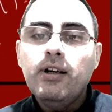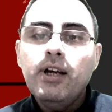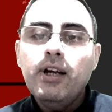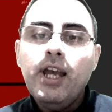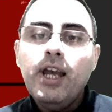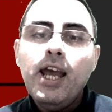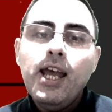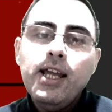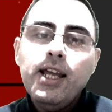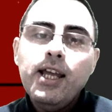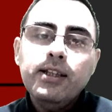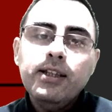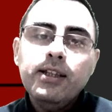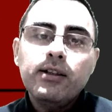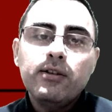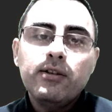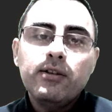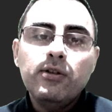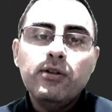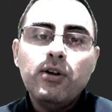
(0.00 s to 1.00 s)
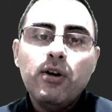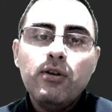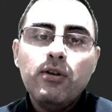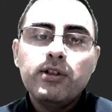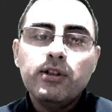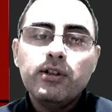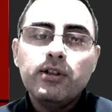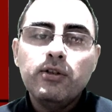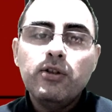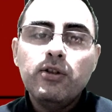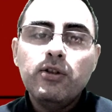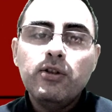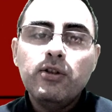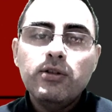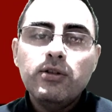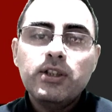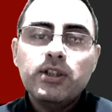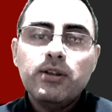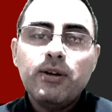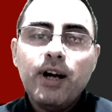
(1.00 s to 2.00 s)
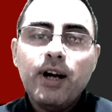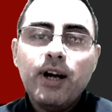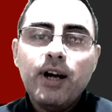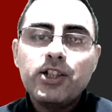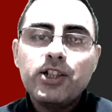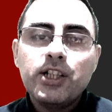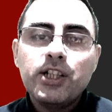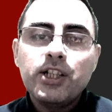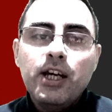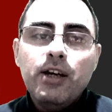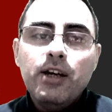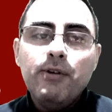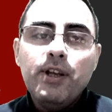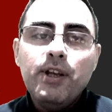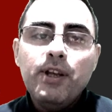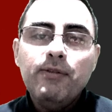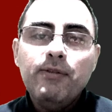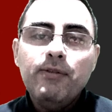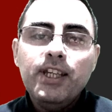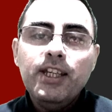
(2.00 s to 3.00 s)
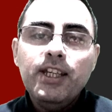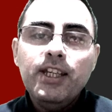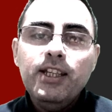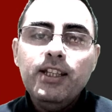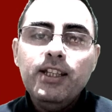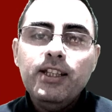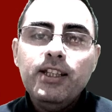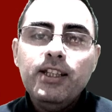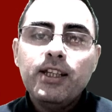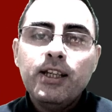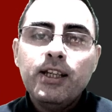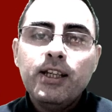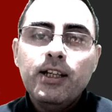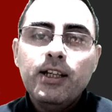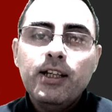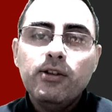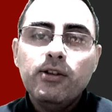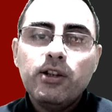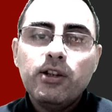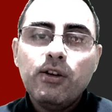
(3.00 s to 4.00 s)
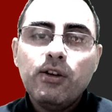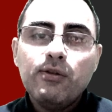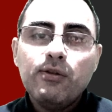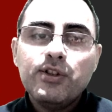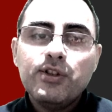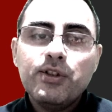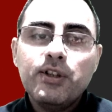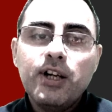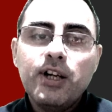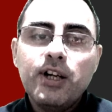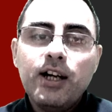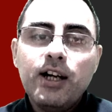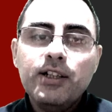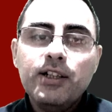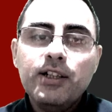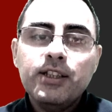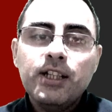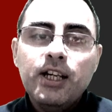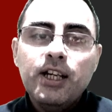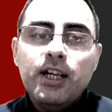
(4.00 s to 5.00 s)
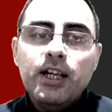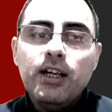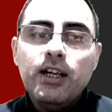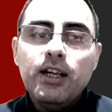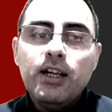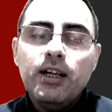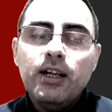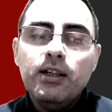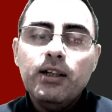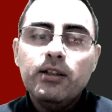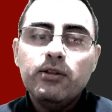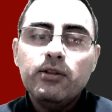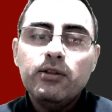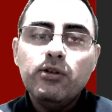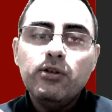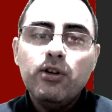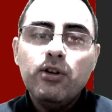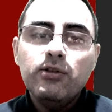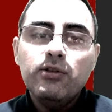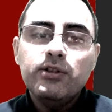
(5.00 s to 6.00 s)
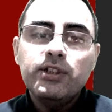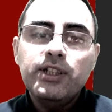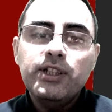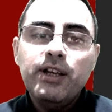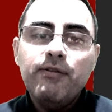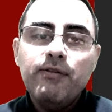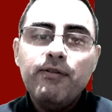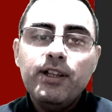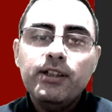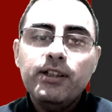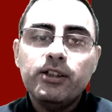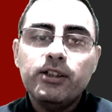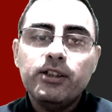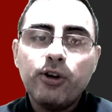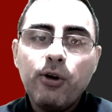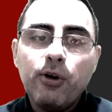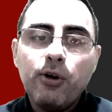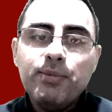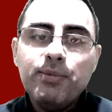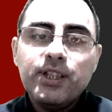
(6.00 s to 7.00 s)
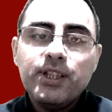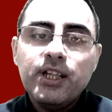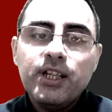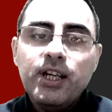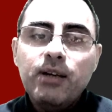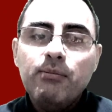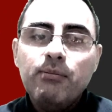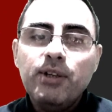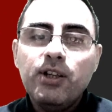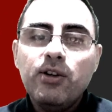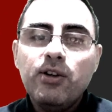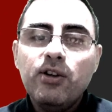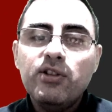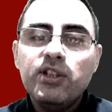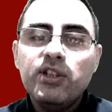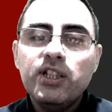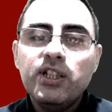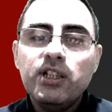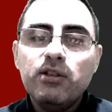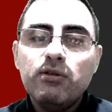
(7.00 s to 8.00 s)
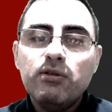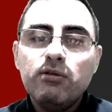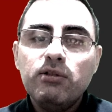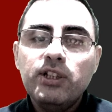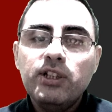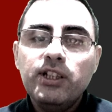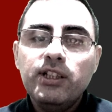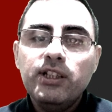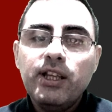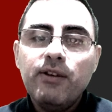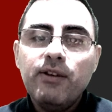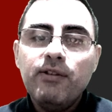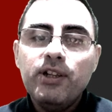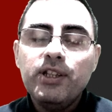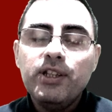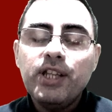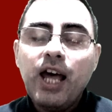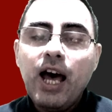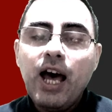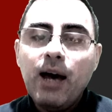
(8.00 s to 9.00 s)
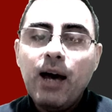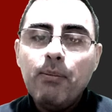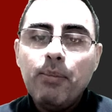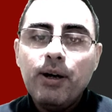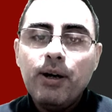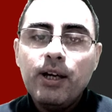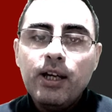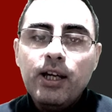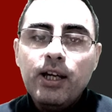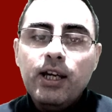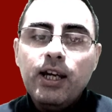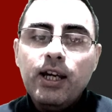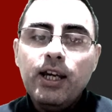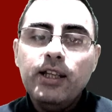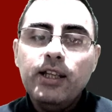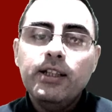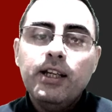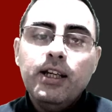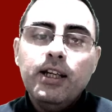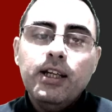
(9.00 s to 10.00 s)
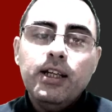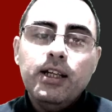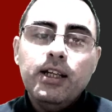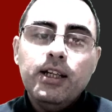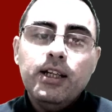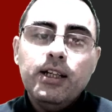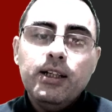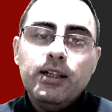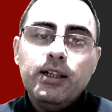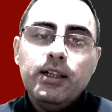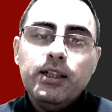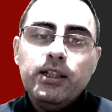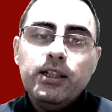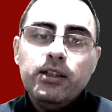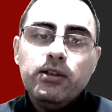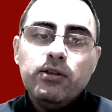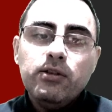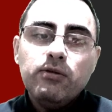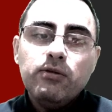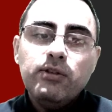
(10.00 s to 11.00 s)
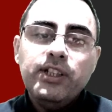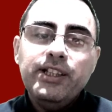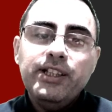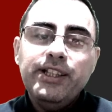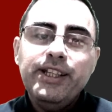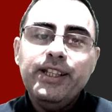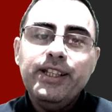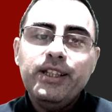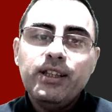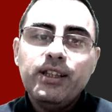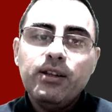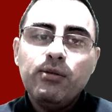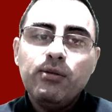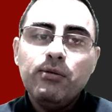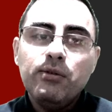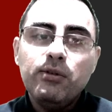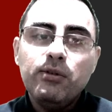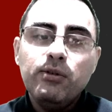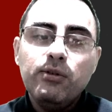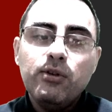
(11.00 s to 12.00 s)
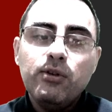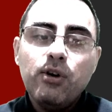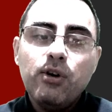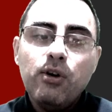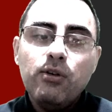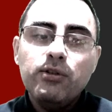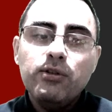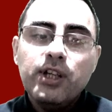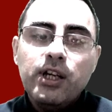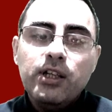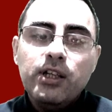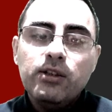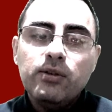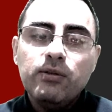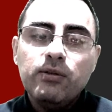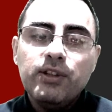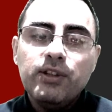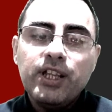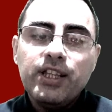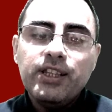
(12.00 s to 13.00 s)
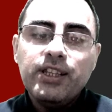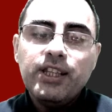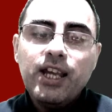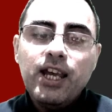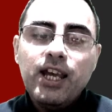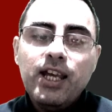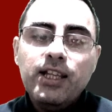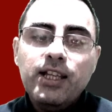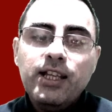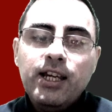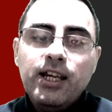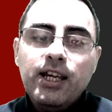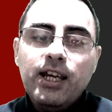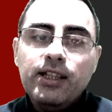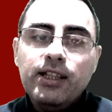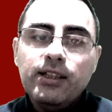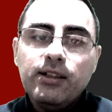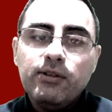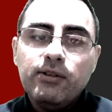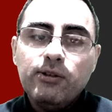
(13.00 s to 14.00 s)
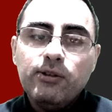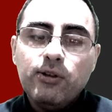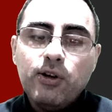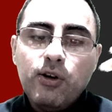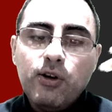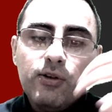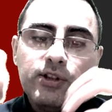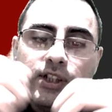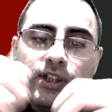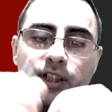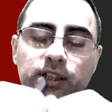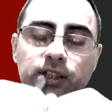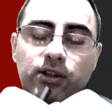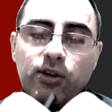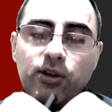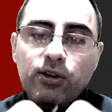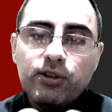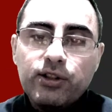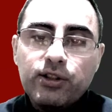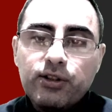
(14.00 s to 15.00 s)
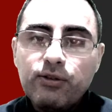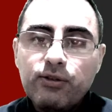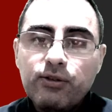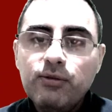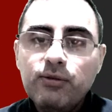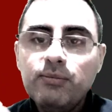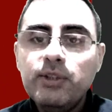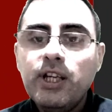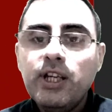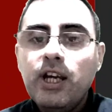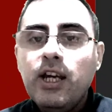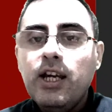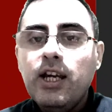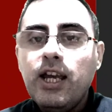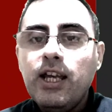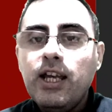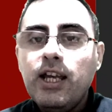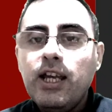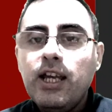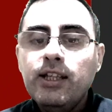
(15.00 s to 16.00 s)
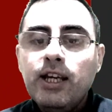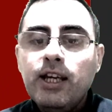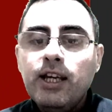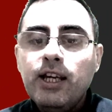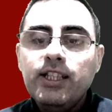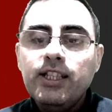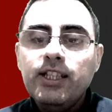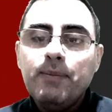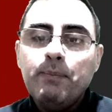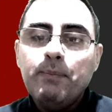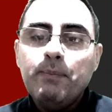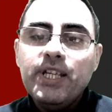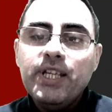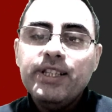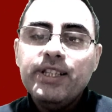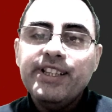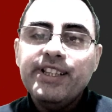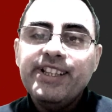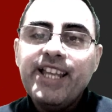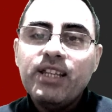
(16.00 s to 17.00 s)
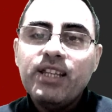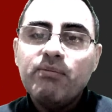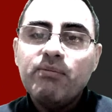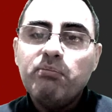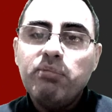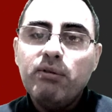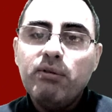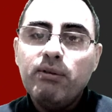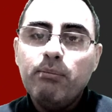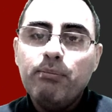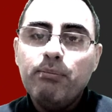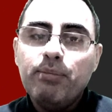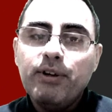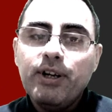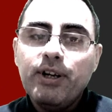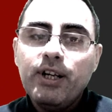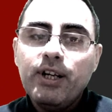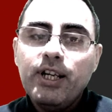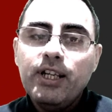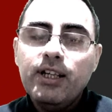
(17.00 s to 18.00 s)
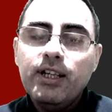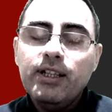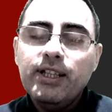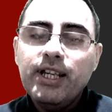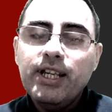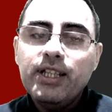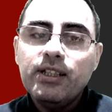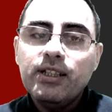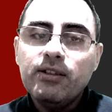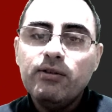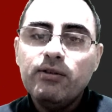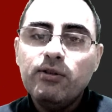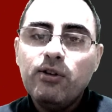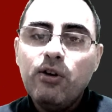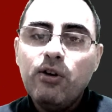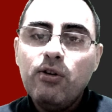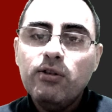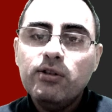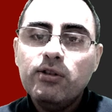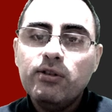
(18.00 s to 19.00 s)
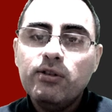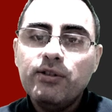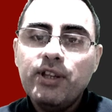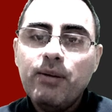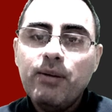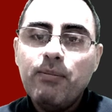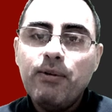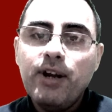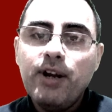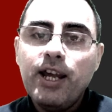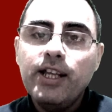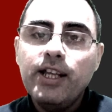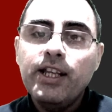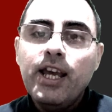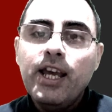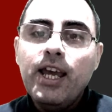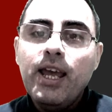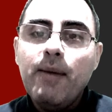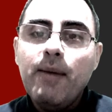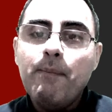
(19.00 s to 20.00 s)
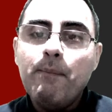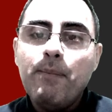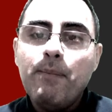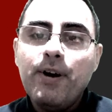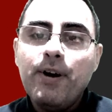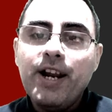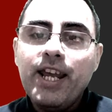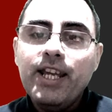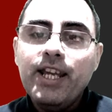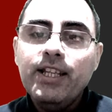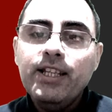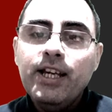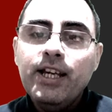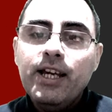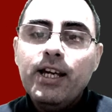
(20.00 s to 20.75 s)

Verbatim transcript: And glucose crash. When we eat lots of sugars, glucose level drops because insulin levels up, and insulin leads to glucose to the cell, and glucose is consumed, and it means less glucose to the brain, and brain